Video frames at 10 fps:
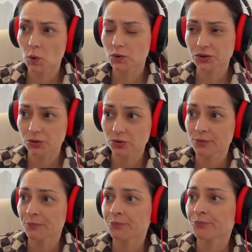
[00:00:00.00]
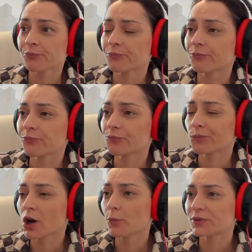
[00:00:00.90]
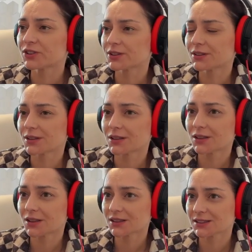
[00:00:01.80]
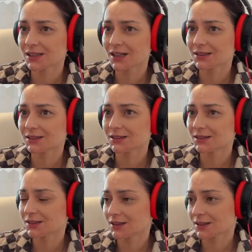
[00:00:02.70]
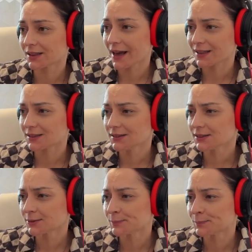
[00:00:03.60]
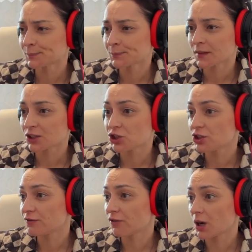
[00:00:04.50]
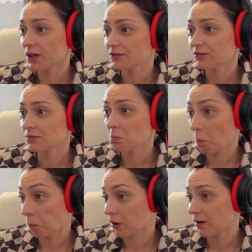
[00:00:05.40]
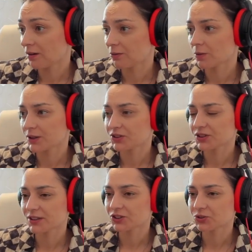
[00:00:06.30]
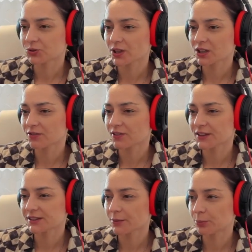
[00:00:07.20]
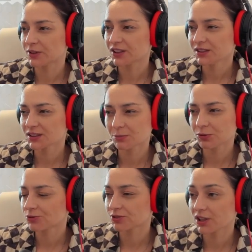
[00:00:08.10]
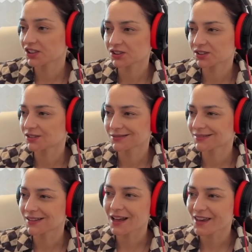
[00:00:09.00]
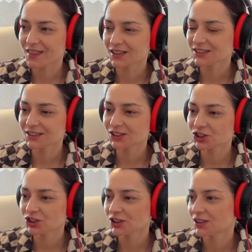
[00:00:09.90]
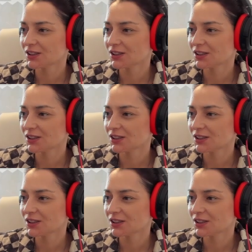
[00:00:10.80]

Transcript: also um, opposite uh, side uh, castles. G5, well, decided to sacrifice the piece. Computer doesn't like this decision.